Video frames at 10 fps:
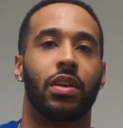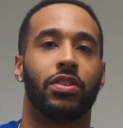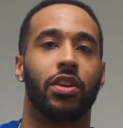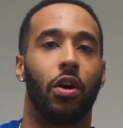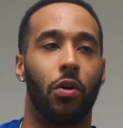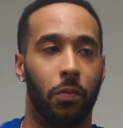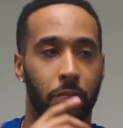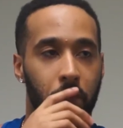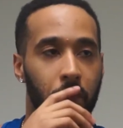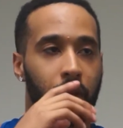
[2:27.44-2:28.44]
So
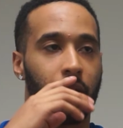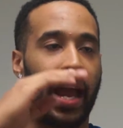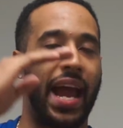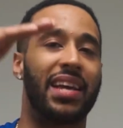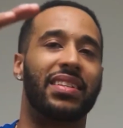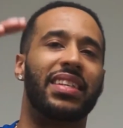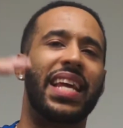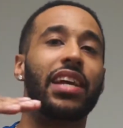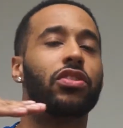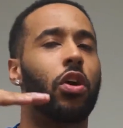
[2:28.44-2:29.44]
as the
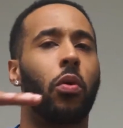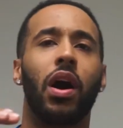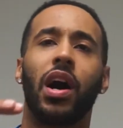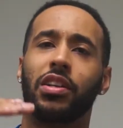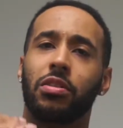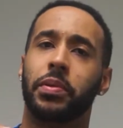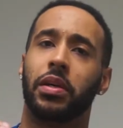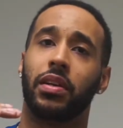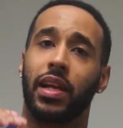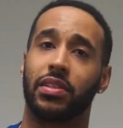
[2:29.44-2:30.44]
days go on, you're
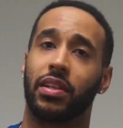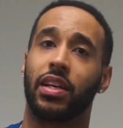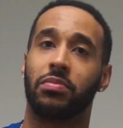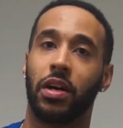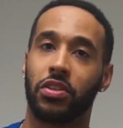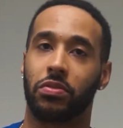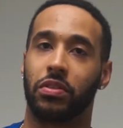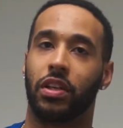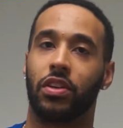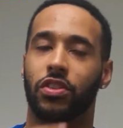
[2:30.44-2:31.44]
building less and less muscle,
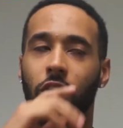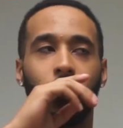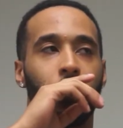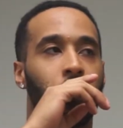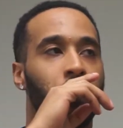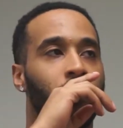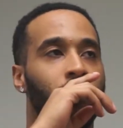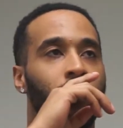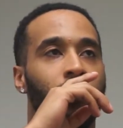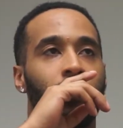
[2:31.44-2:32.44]
you know? So
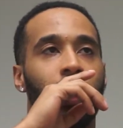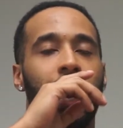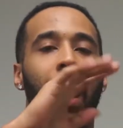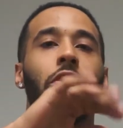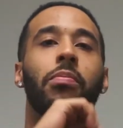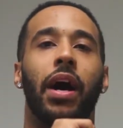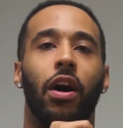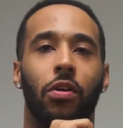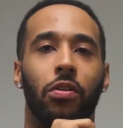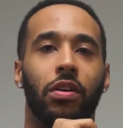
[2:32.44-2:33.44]
how
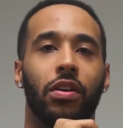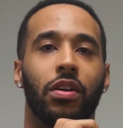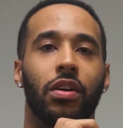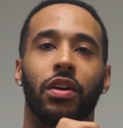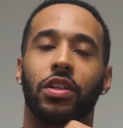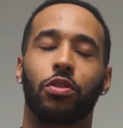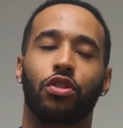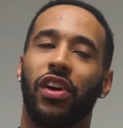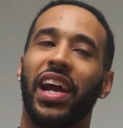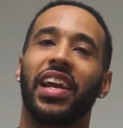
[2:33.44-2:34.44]
about you
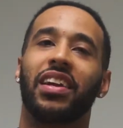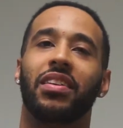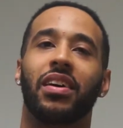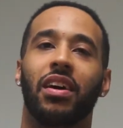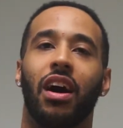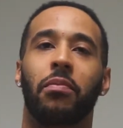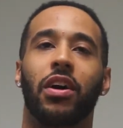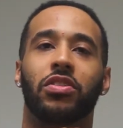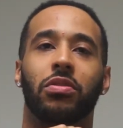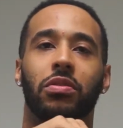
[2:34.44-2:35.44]
train a
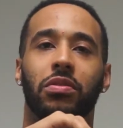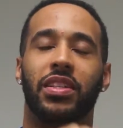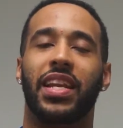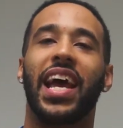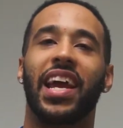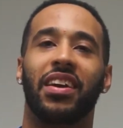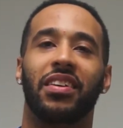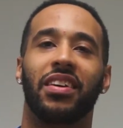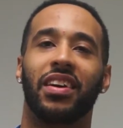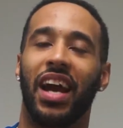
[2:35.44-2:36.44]
muscle today
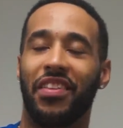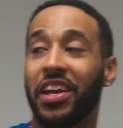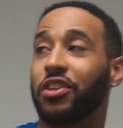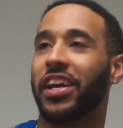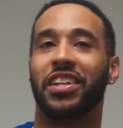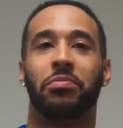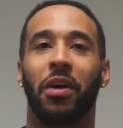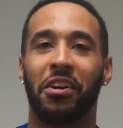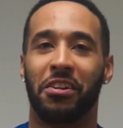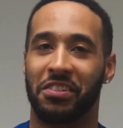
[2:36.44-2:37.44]
and then you train it
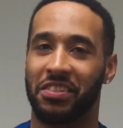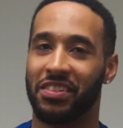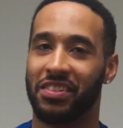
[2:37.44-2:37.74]
tomorrow,